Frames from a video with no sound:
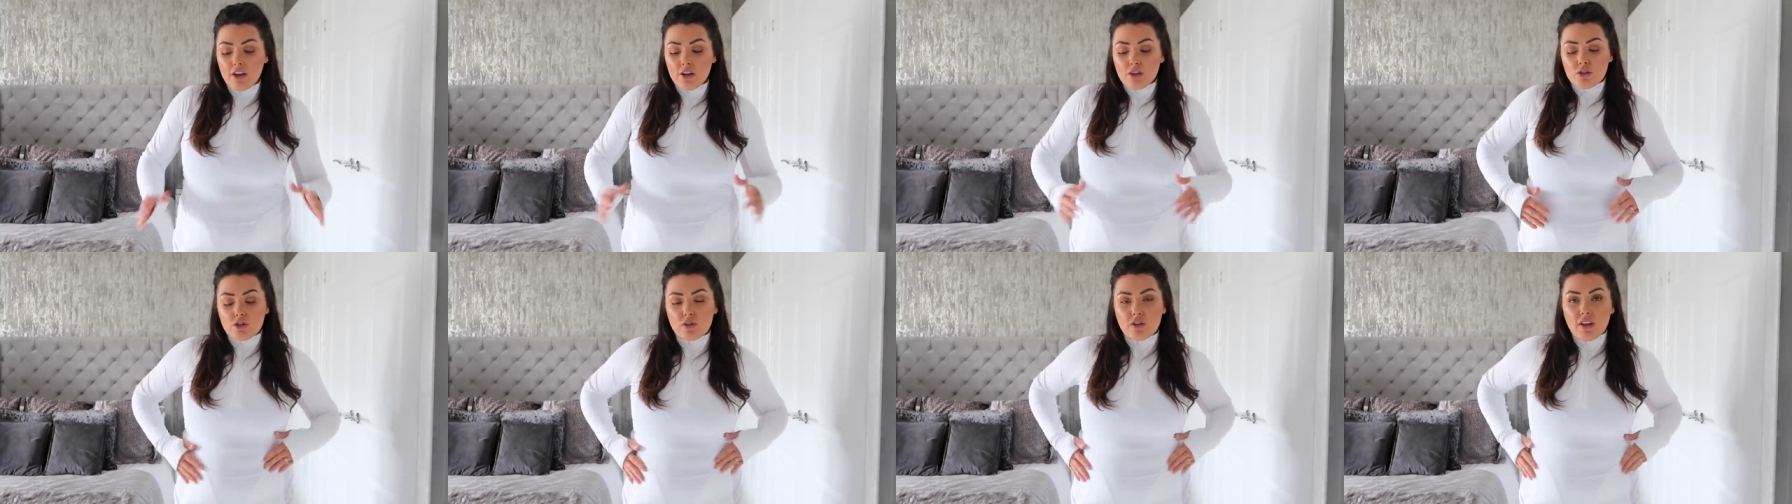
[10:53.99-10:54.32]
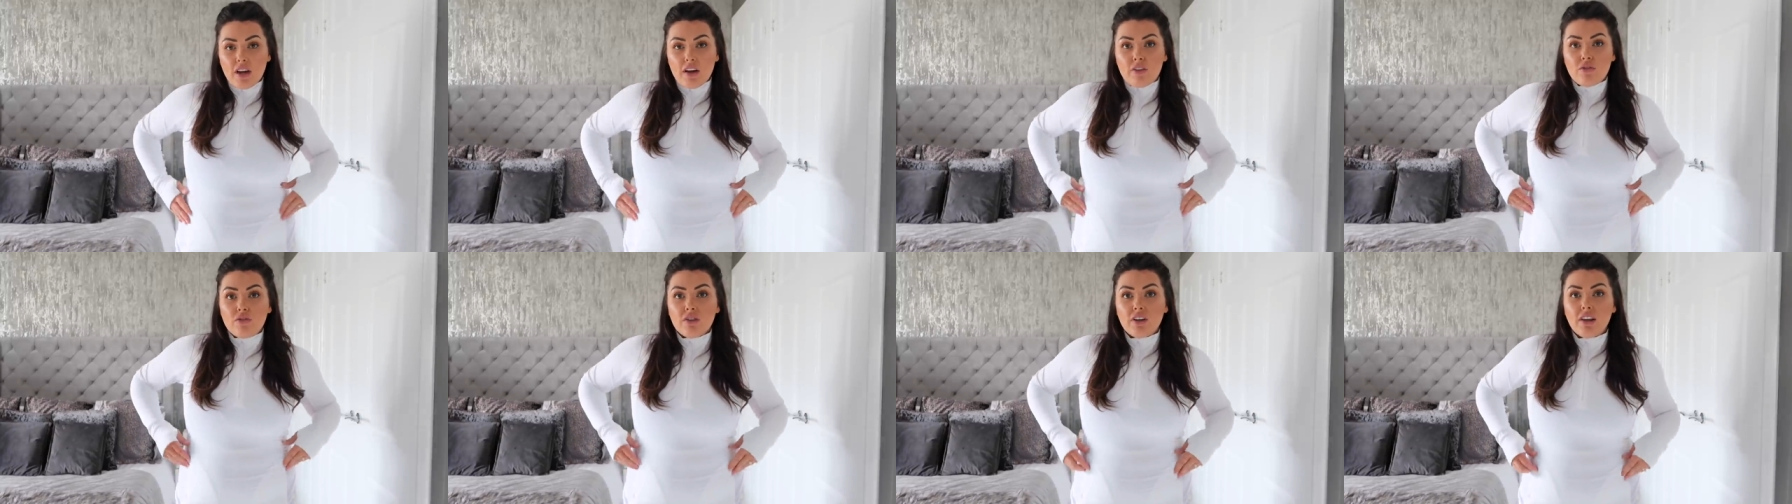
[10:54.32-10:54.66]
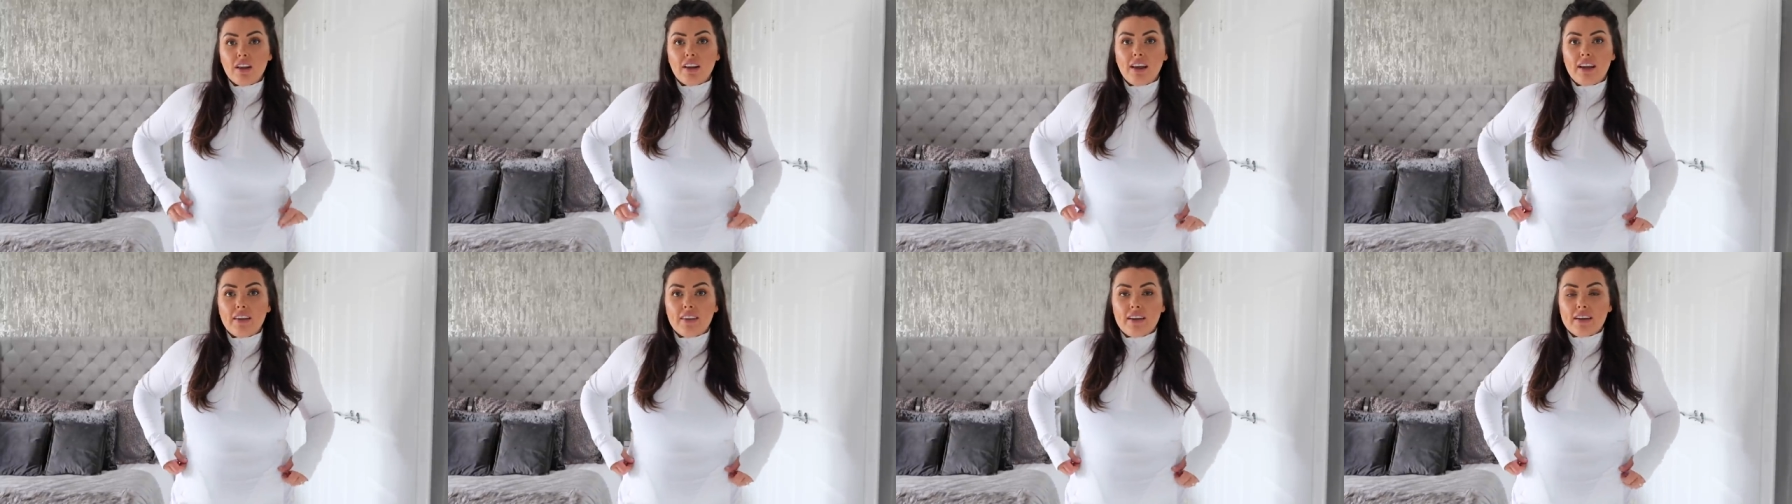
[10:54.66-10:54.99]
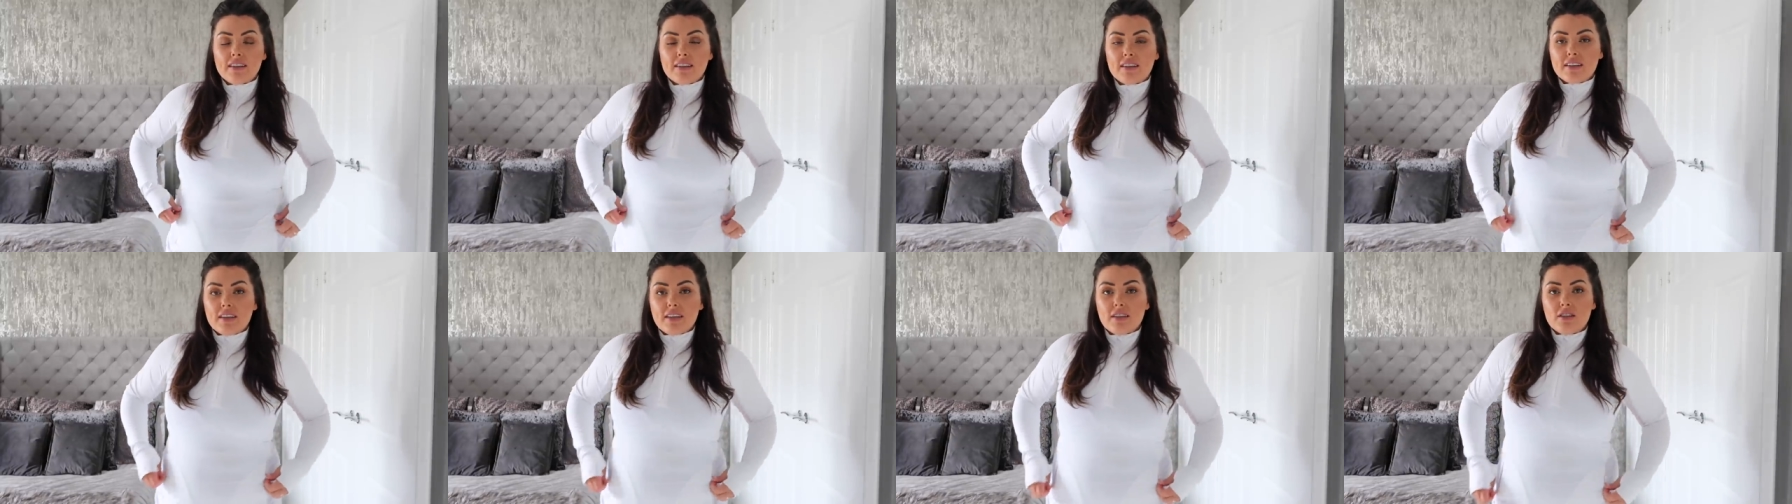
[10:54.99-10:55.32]
So yeah, really like
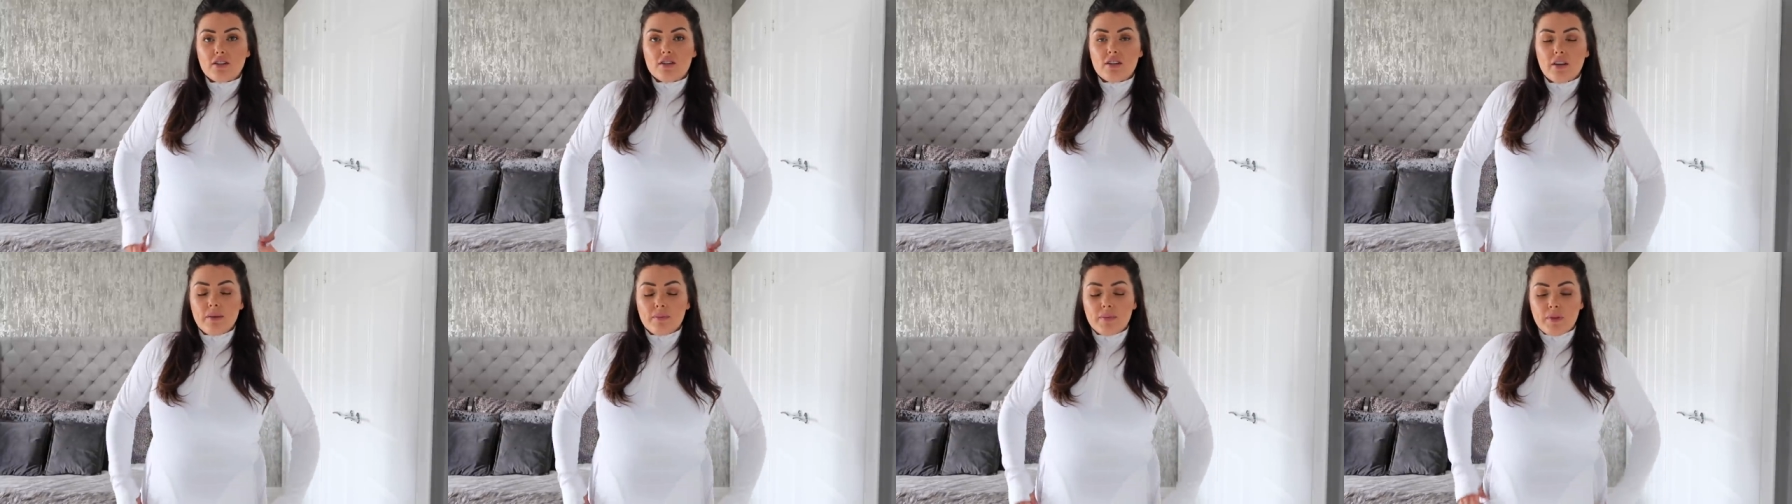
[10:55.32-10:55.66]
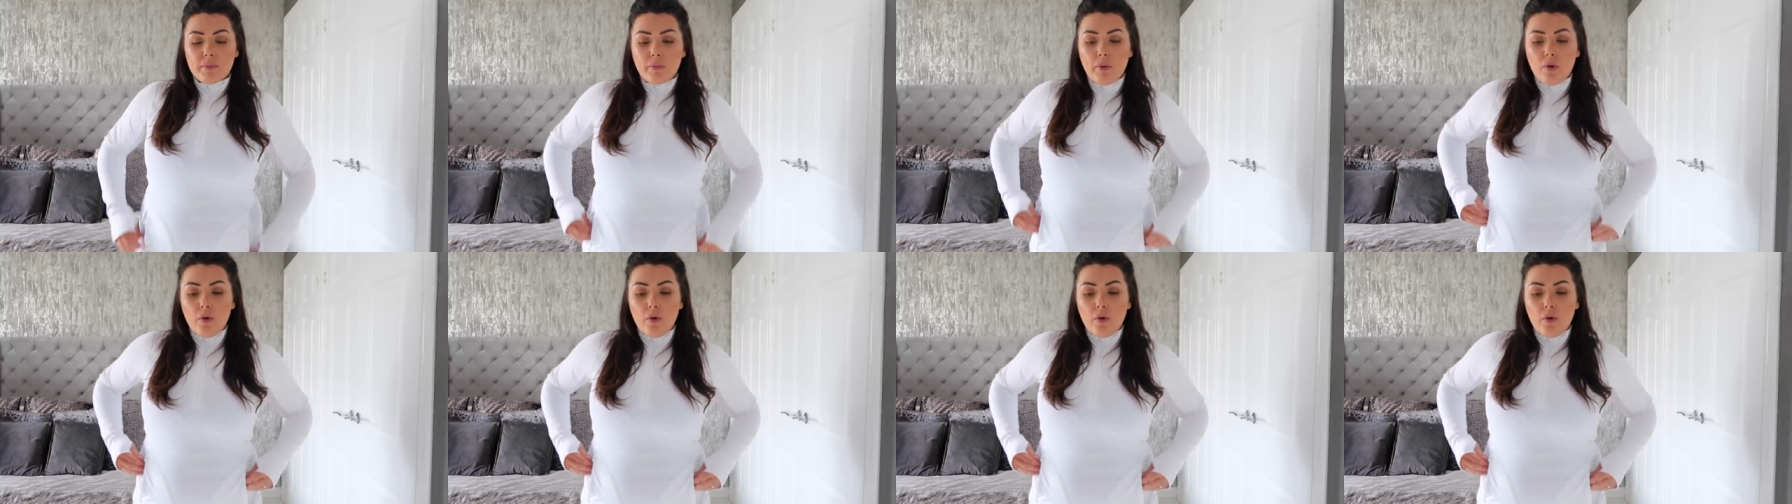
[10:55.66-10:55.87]
this. It's got zipped